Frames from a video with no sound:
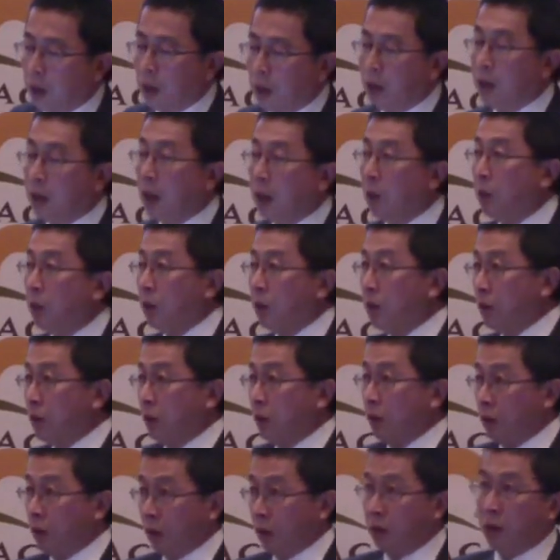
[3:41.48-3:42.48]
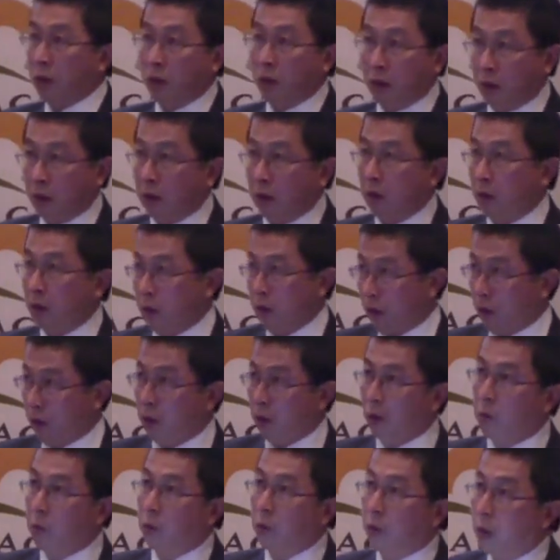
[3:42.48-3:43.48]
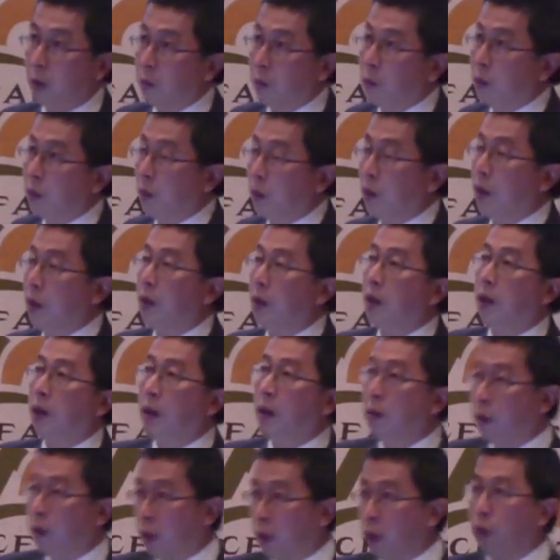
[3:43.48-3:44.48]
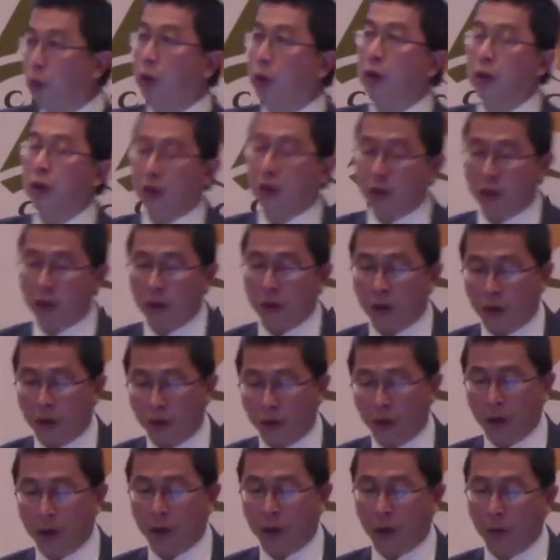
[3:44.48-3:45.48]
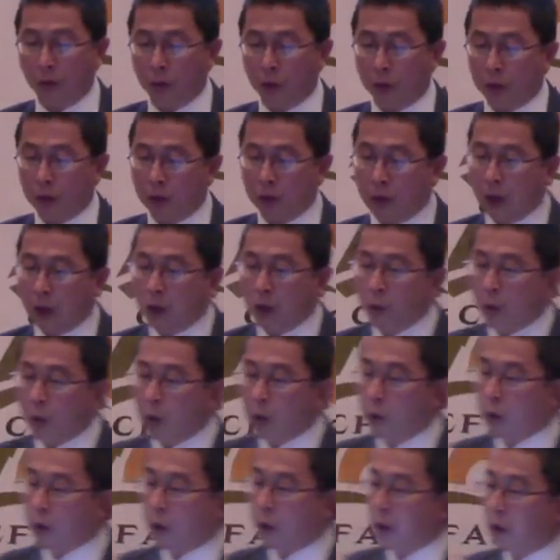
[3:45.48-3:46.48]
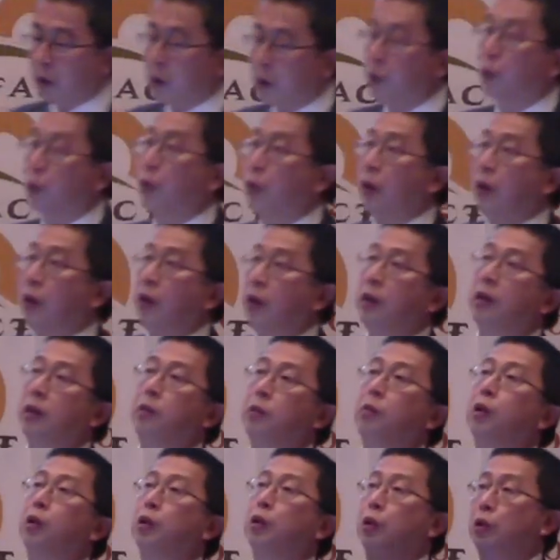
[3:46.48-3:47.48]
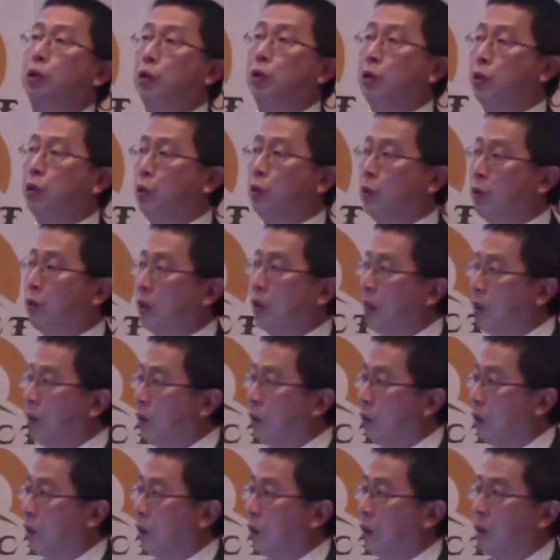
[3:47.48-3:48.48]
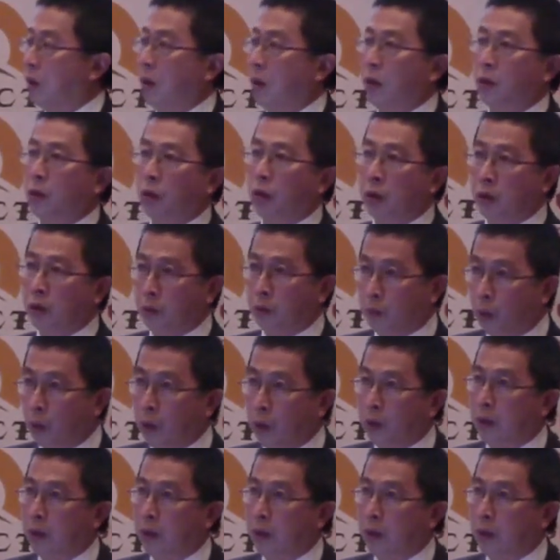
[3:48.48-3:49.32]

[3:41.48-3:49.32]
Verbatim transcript: And then that was global temperature data, including the sea surface temperature. Now we look at just strictly the meteorological station, as I try to